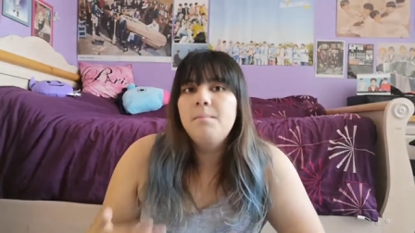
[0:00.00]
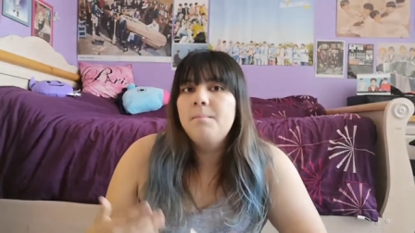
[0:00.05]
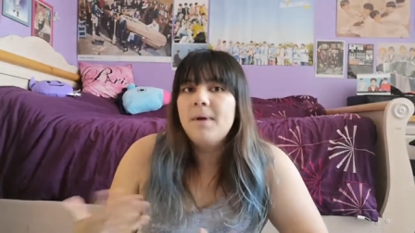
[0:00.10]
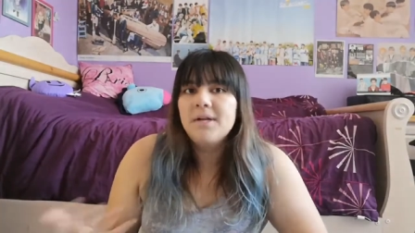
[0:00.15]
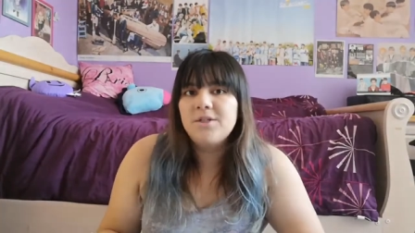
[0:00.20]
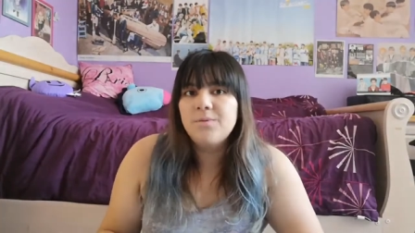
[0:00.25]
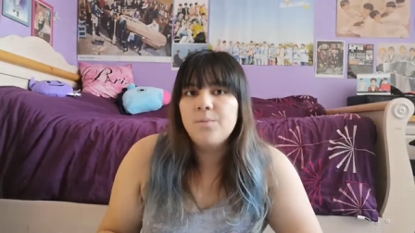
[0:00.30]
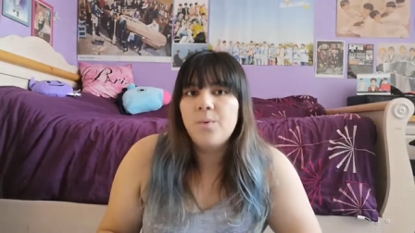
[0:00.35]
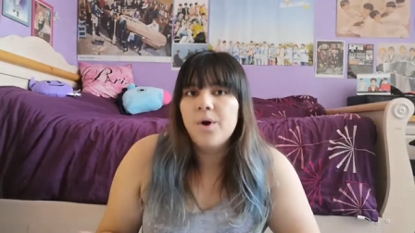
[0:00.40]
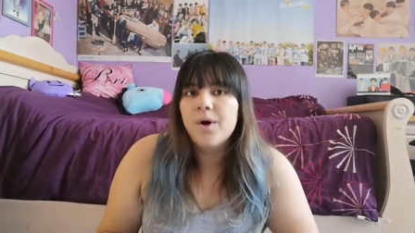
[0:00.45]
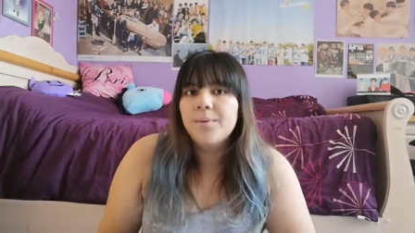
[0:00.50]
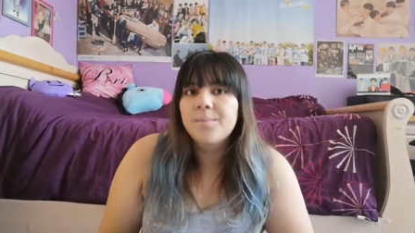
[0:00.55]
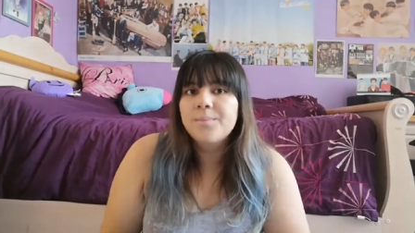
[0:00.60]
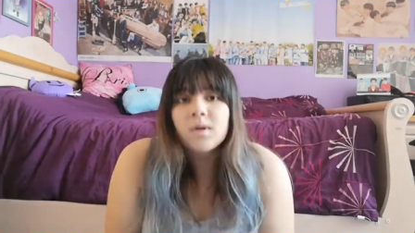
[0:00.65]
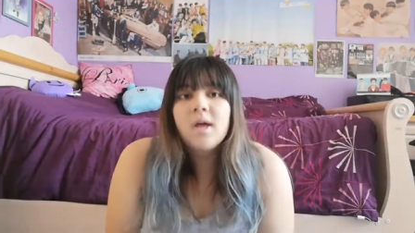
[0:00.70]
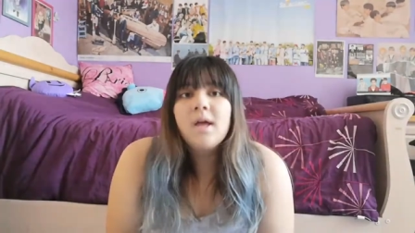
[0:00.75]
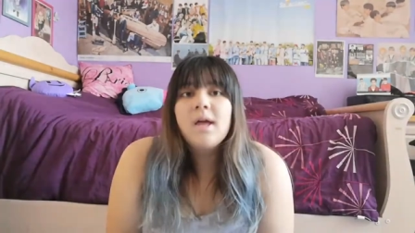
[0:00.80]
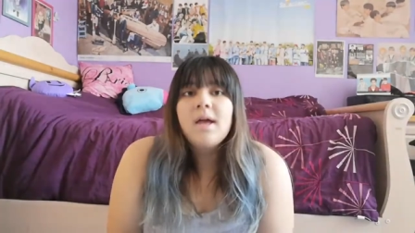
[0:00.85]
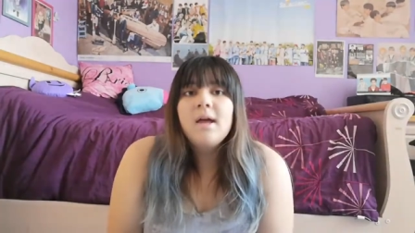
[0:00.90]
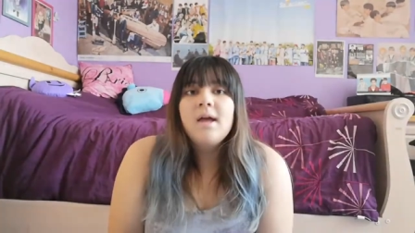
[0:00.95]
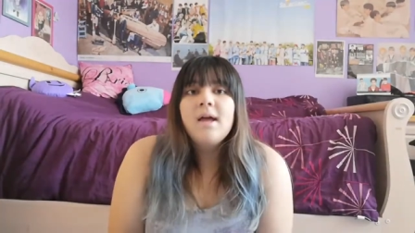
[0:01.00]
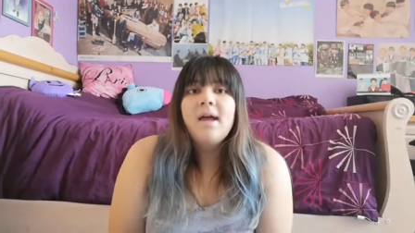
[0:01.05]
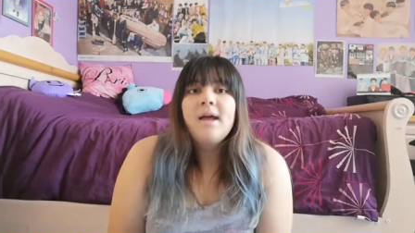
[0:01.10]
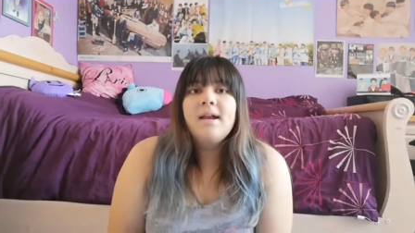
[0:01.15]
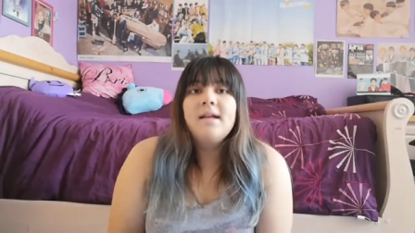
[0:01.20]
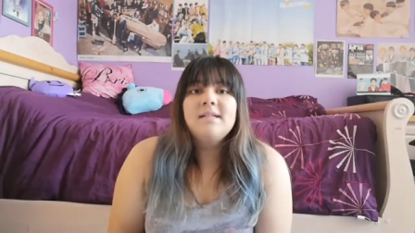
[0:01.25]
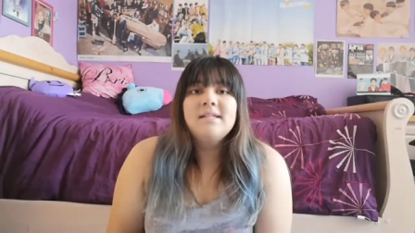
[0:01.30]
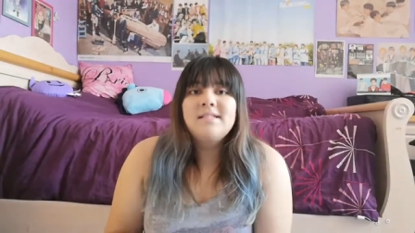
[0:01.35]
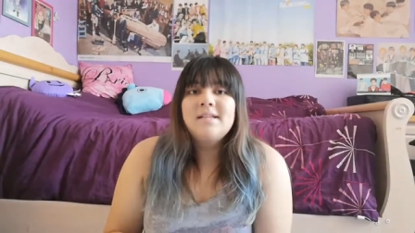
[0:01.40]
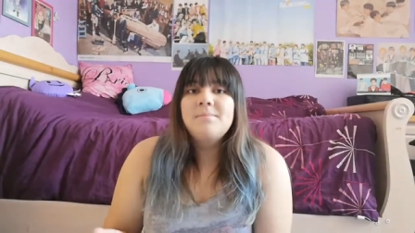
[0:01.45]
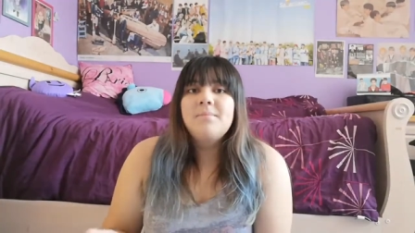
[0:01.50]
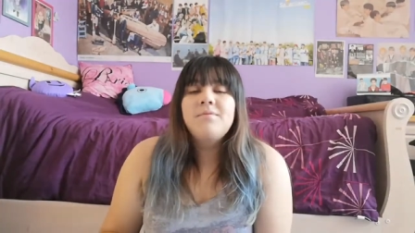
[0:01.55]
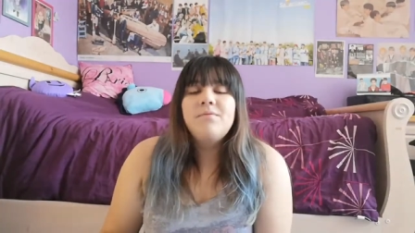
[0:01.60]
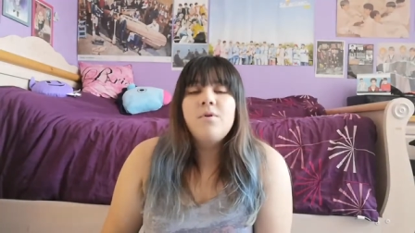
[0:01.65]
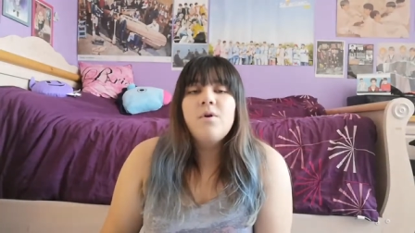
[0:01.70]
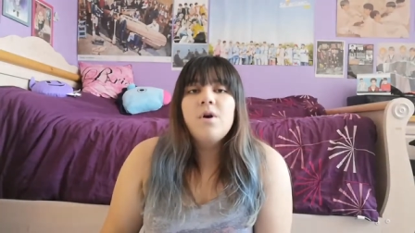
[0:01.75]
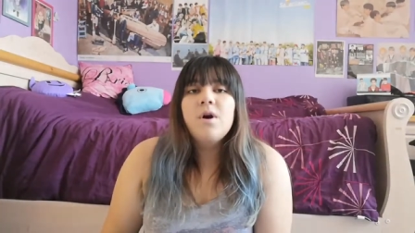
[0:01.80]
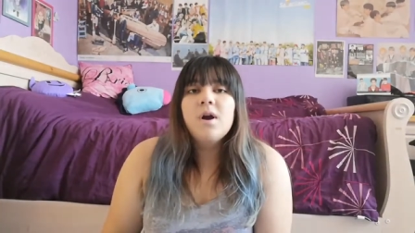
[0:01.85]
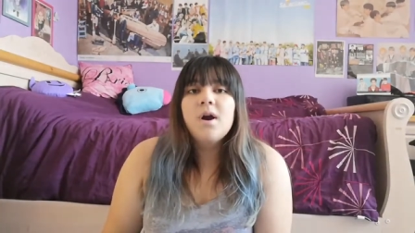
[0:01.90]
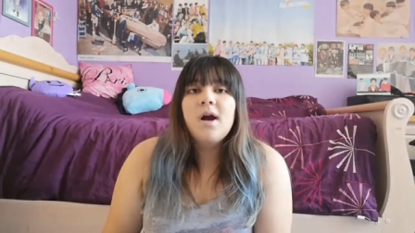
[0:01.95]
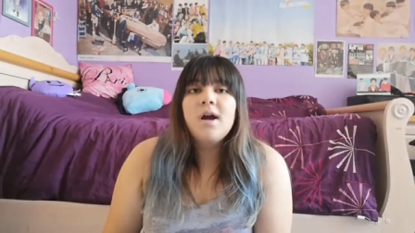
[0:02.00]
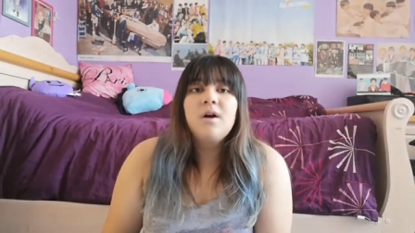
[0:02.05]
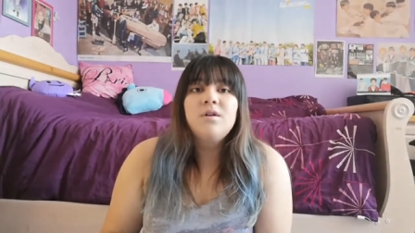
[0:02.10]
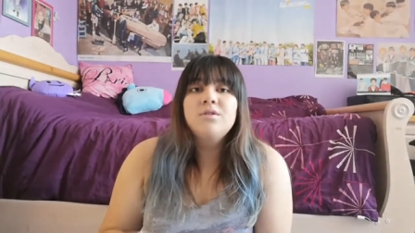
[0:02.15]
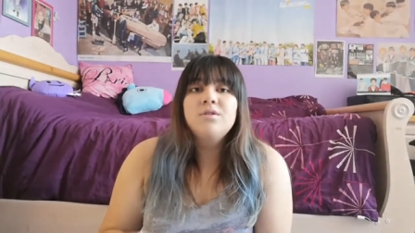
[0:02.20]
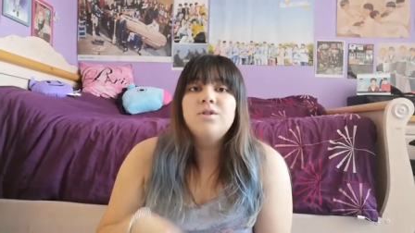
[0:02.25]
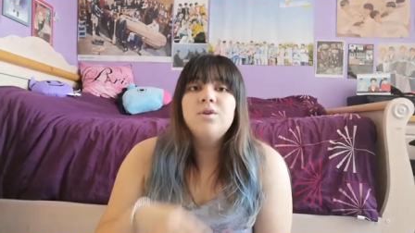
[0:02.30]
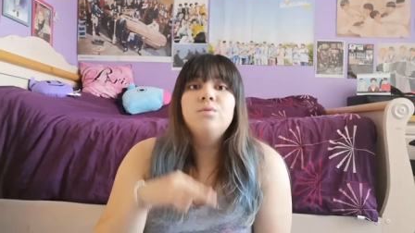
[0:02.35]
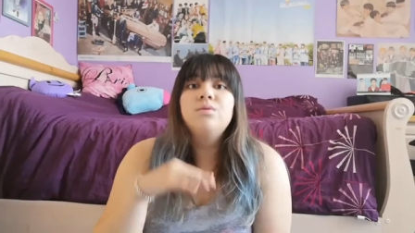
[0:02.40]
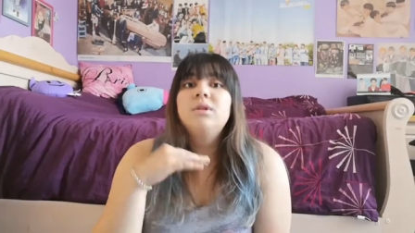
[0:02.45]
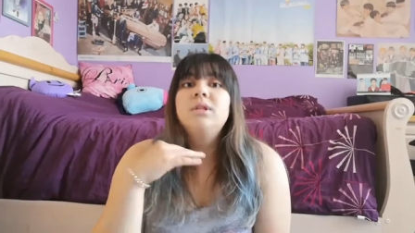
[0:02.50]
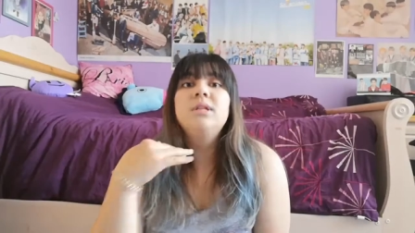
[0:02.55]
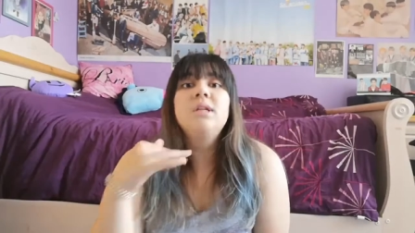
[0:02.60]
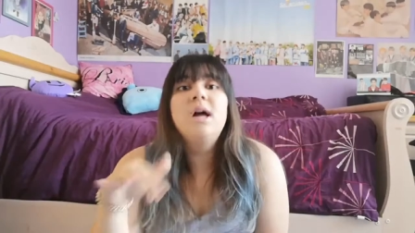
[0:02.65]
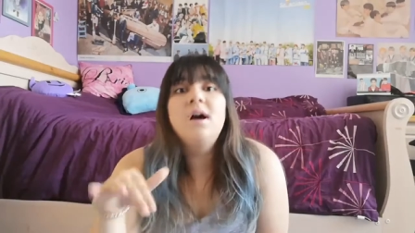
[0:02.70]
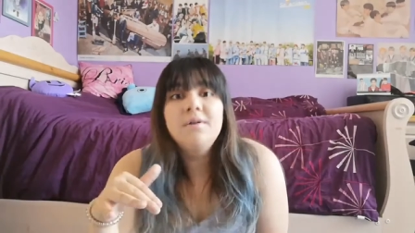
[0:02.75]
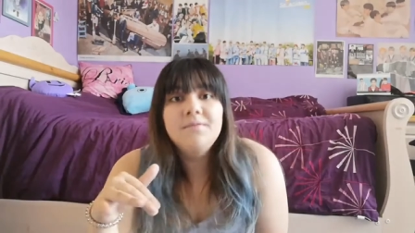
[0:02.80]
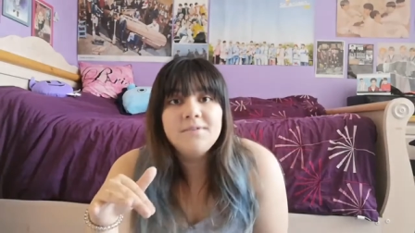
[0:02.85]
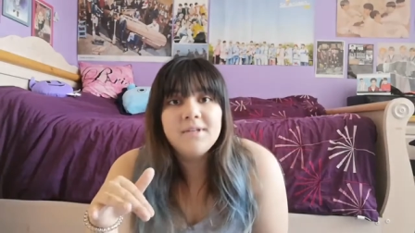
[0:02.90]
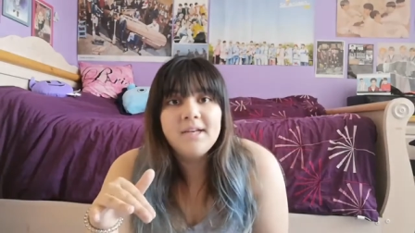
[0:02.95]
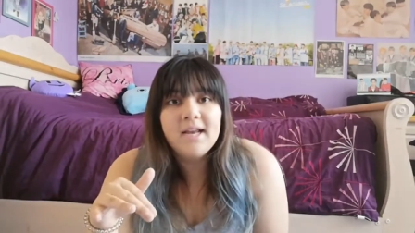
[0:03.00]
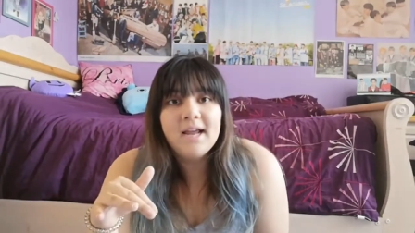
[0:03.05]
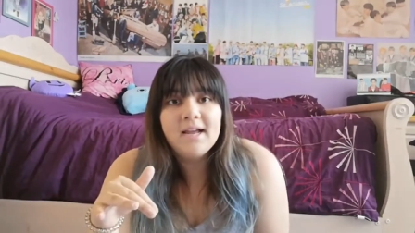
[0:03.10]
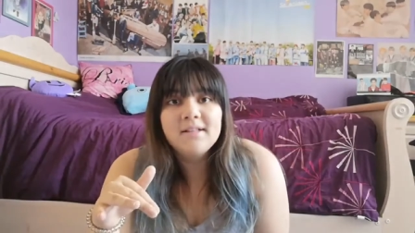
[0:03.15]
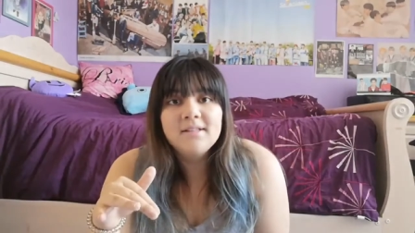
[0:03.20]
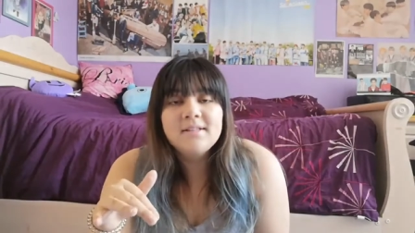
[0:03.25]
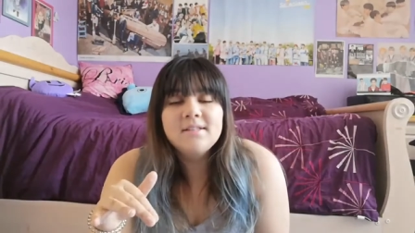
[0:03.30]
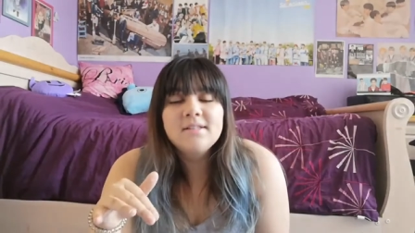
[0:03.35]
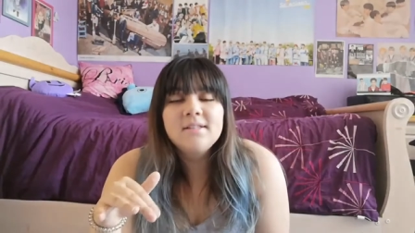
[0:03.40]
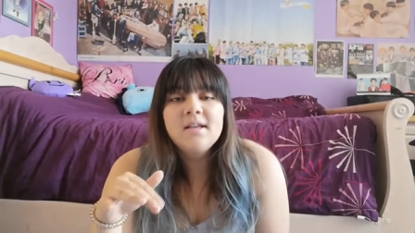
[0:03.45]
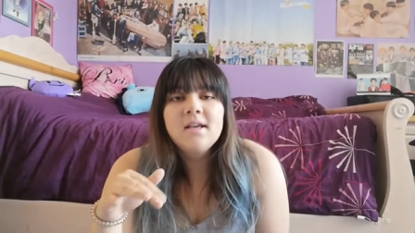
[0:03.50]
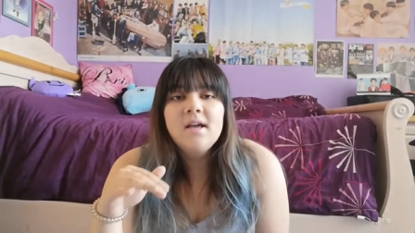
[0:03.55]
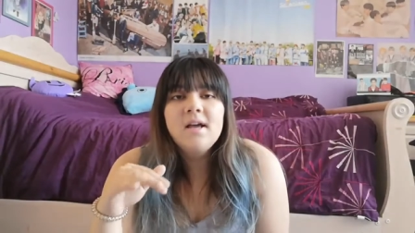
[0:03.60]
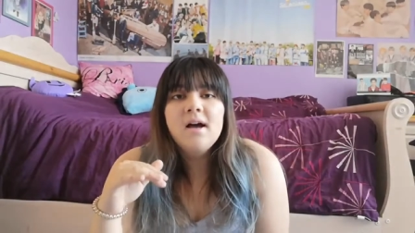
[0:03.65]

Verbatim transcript: much more. And as I said before, I also love to dance.